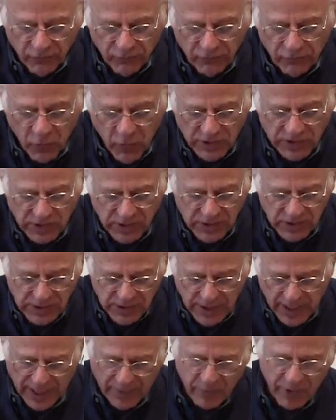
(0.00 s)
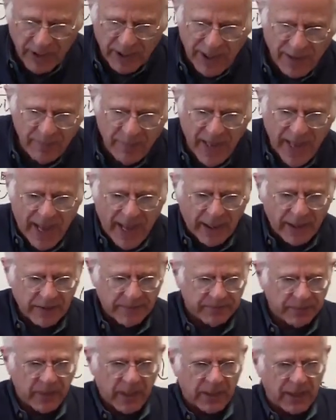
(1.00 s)
forces. I want to come back,
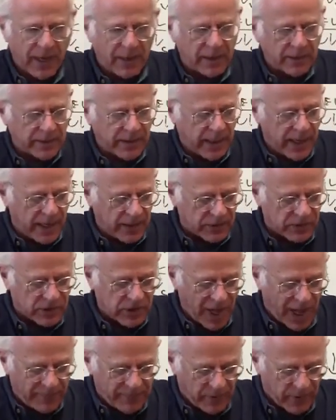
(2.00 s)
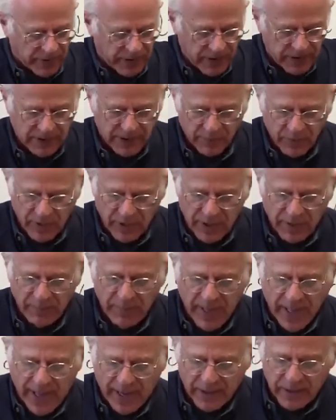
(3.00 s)
then I'll, then I'll stop on this. I want to come
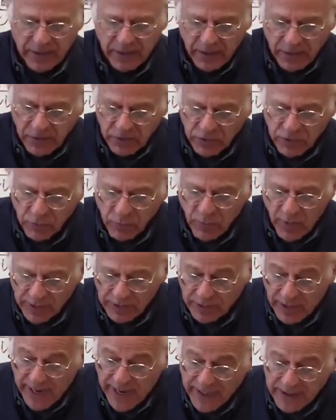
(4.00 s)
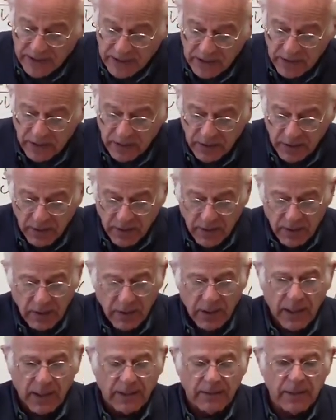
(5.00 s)
back to one last
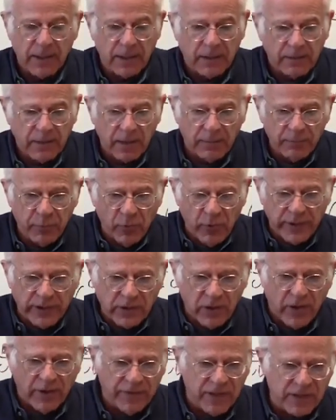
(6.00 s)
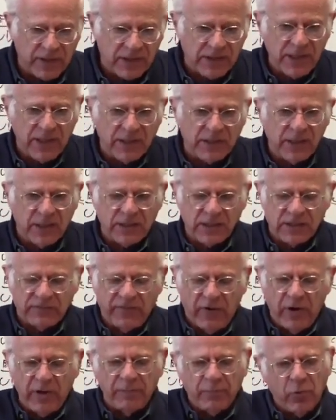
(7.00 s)
uh, uh, a point on this C, since it's
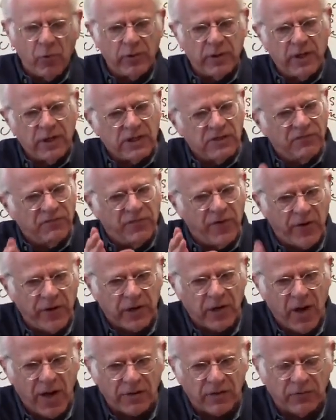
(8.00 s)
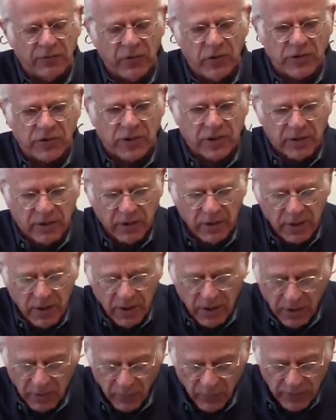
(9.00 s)
very important, it's very controversial
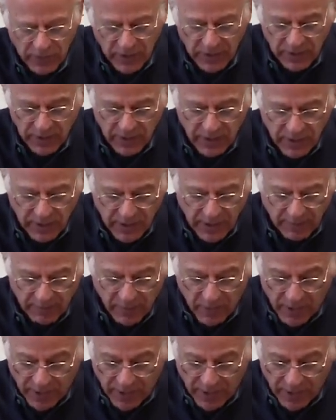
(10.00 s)
within the uh,